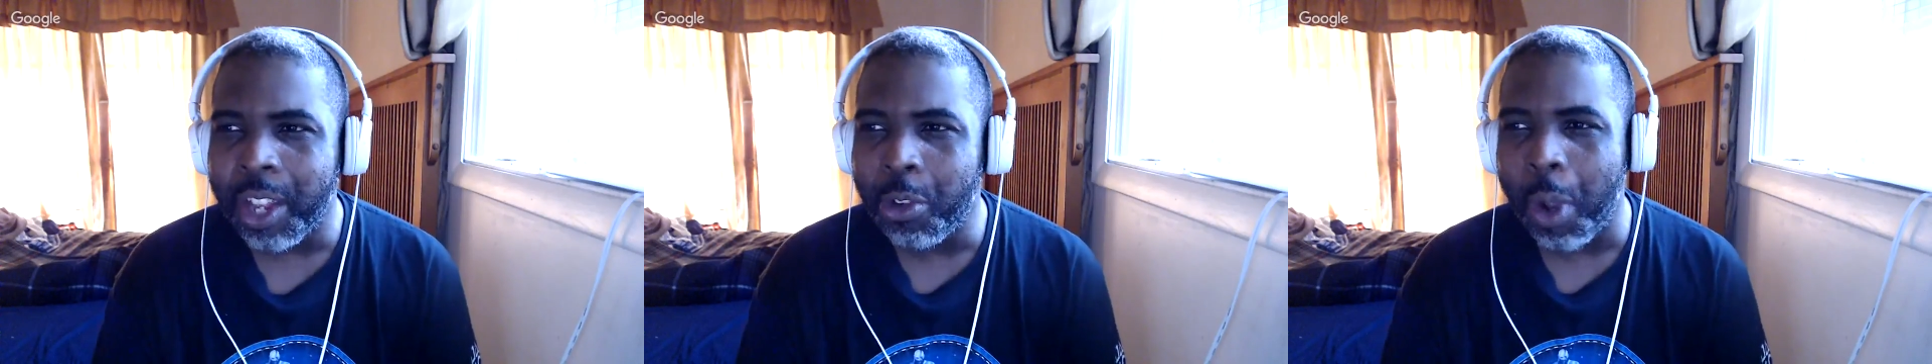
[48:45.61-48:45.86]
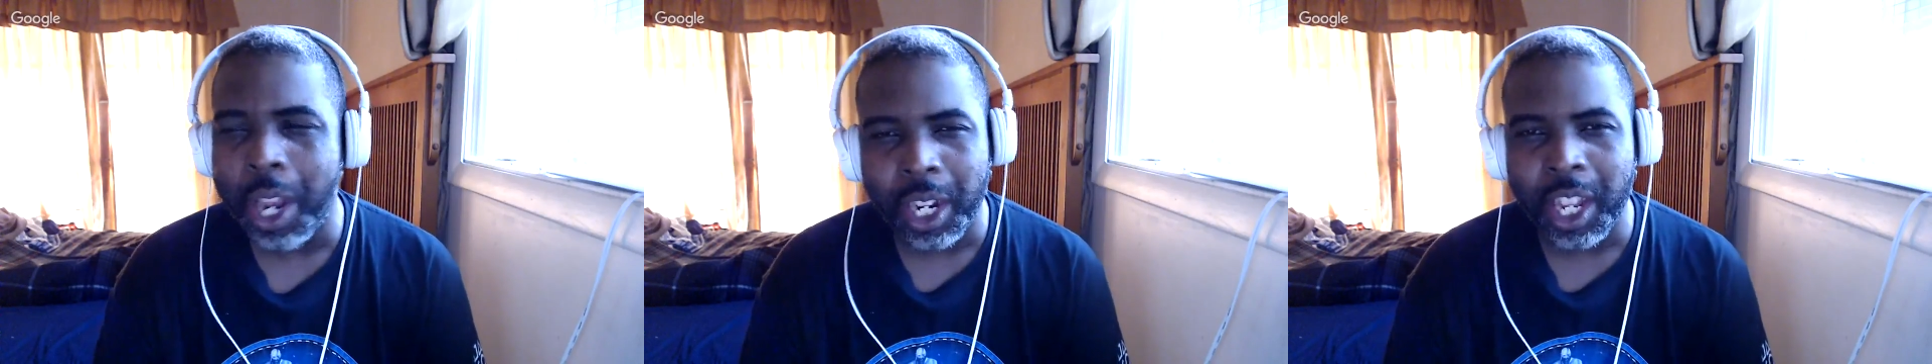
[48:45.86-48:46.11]
to
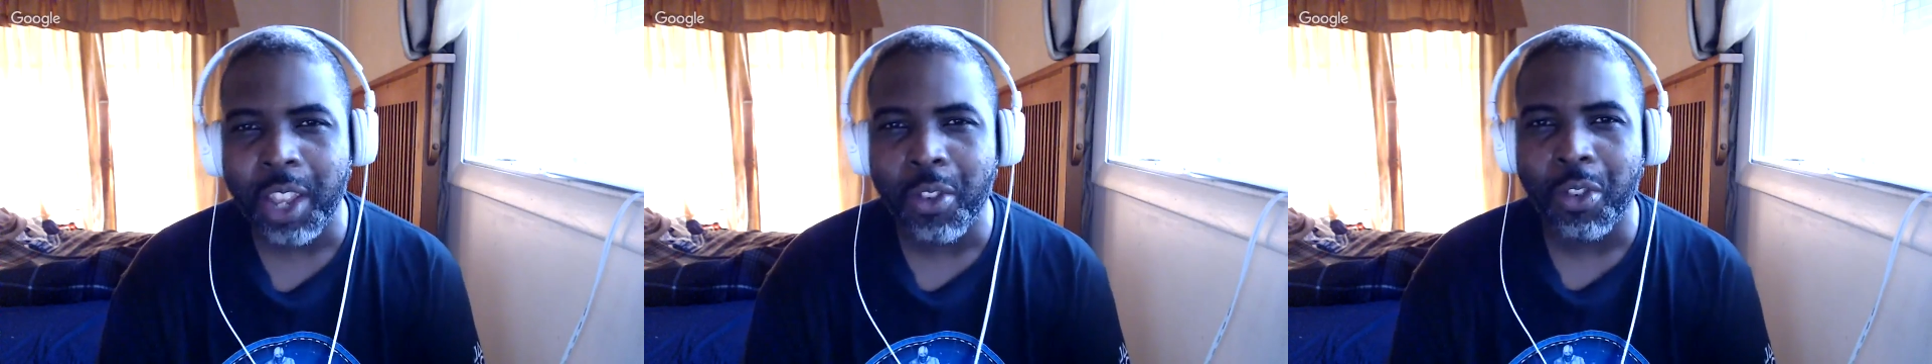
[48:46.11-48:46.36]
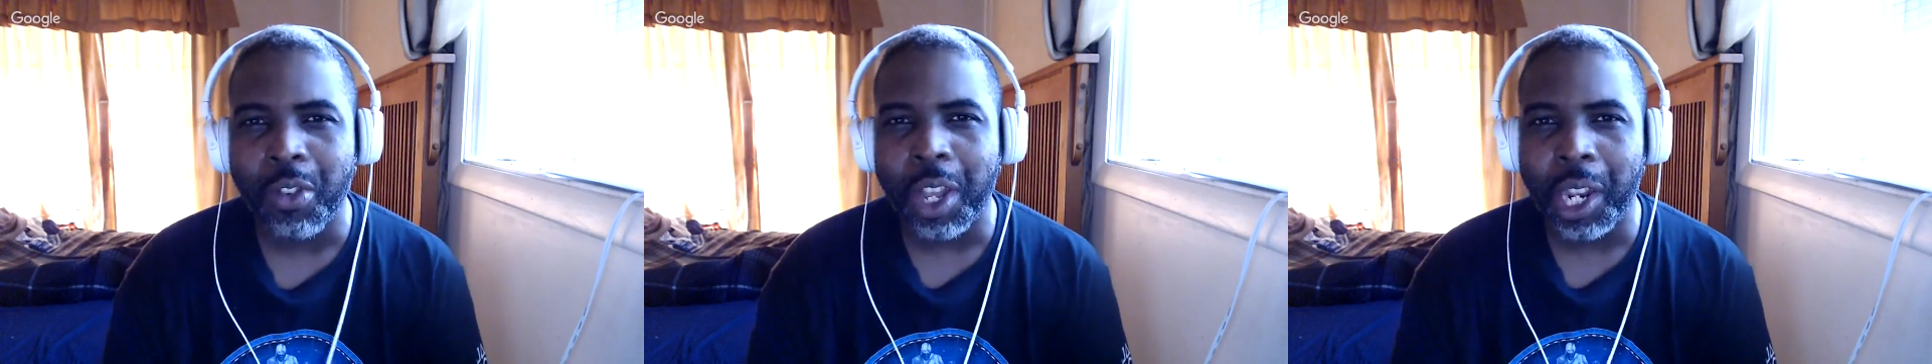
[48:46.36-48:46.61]
at
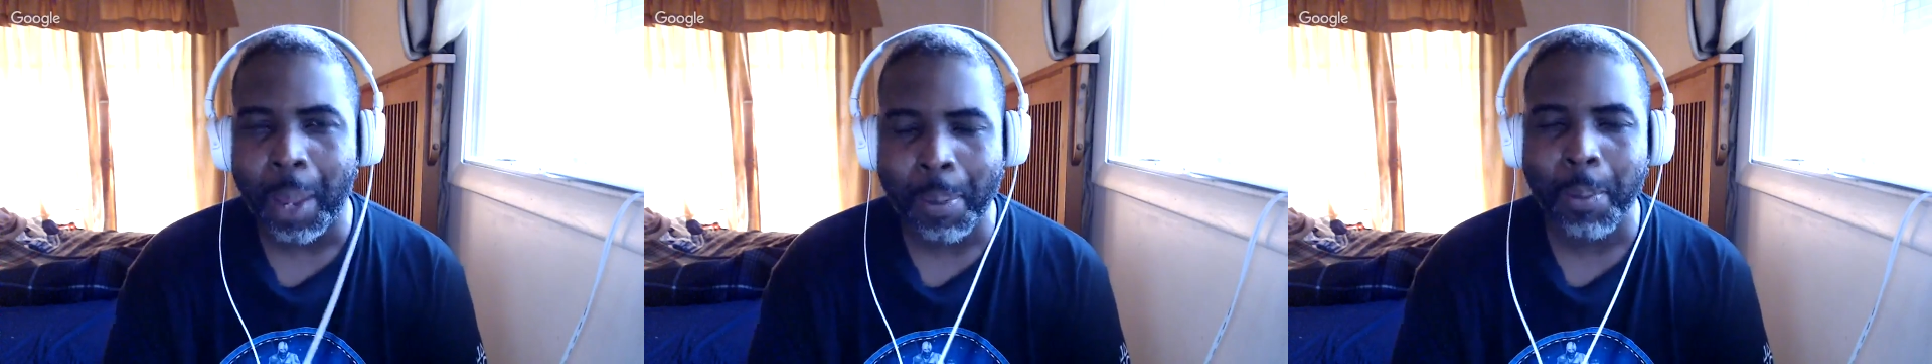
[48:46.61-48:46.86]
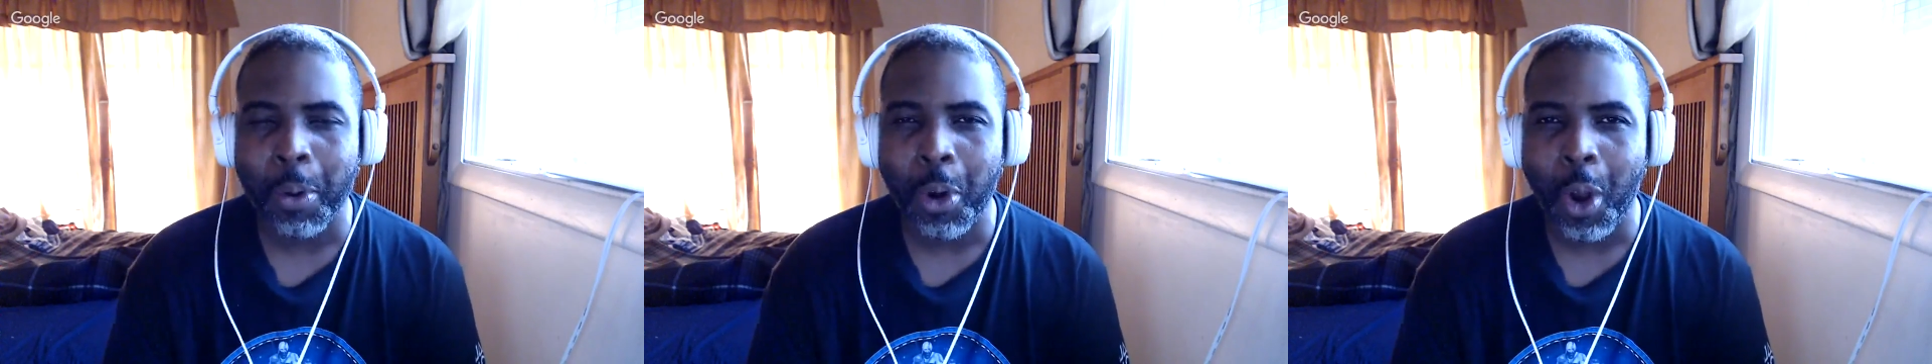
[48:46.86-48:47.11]
least let
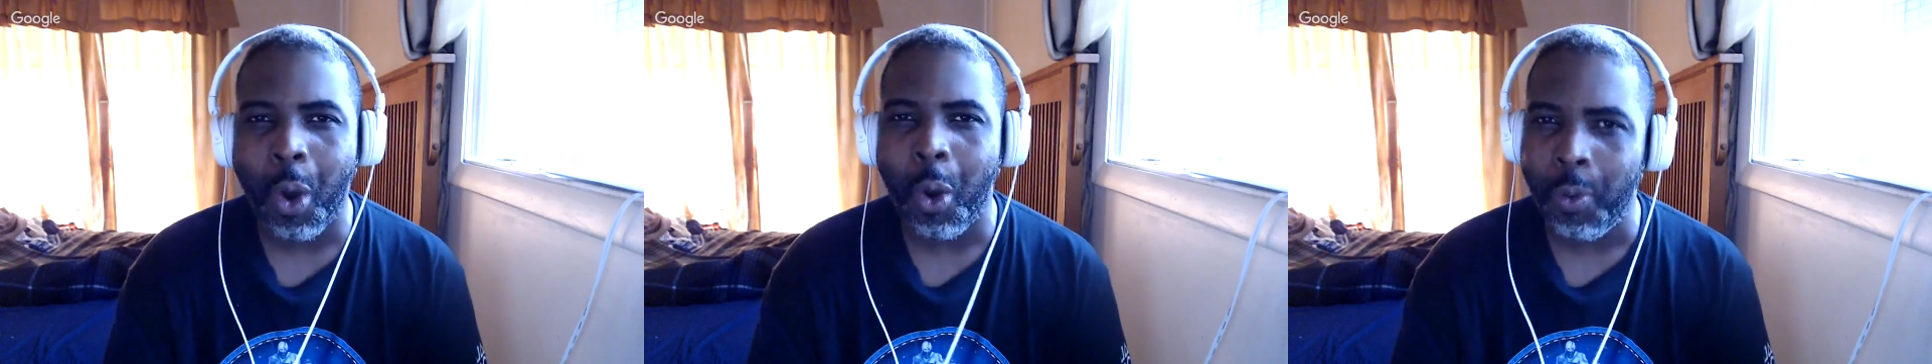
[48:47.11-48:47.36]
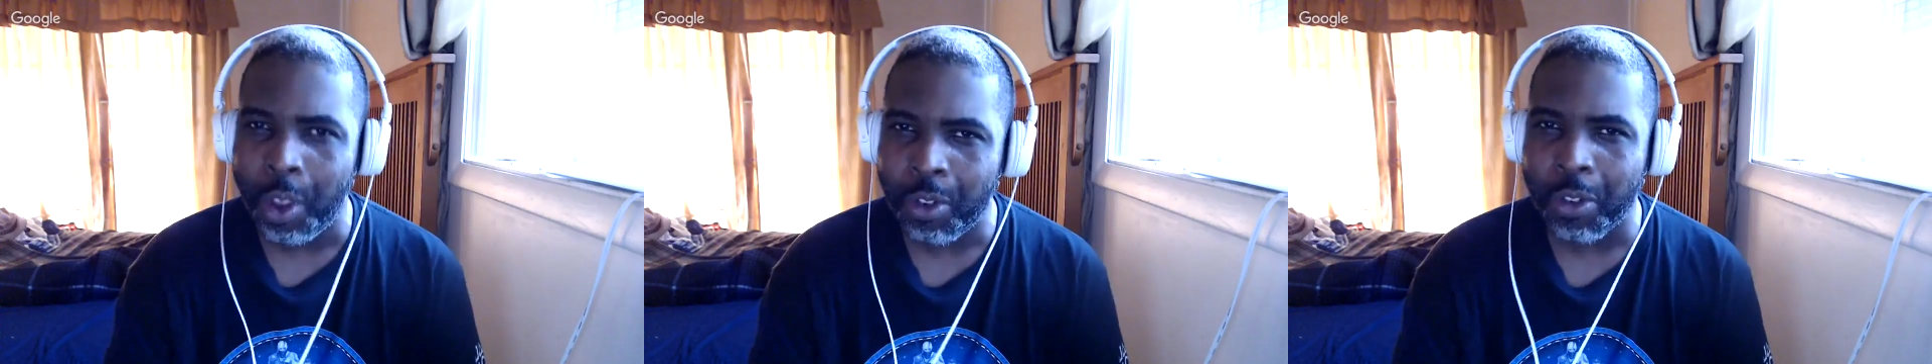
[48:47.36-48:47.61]
people know
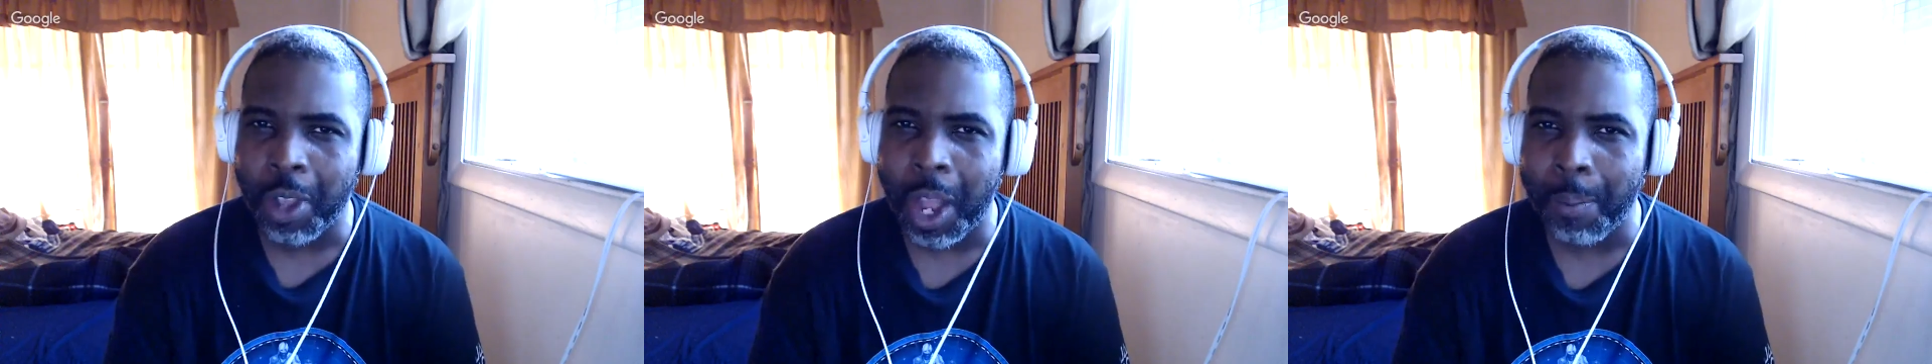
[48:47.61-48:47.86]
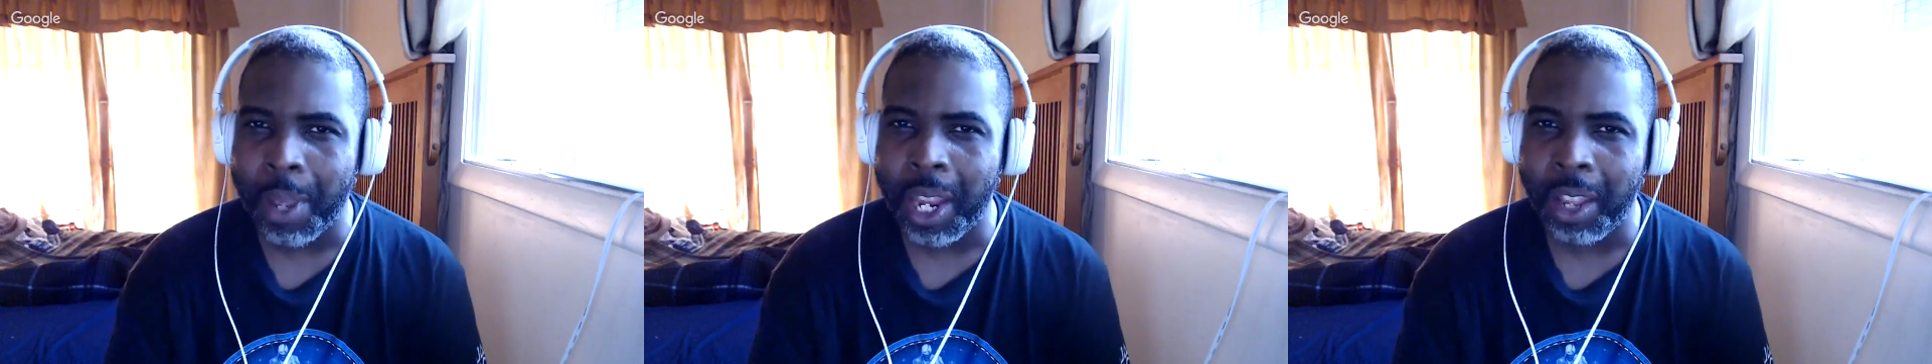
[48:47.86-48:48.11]
this is coming,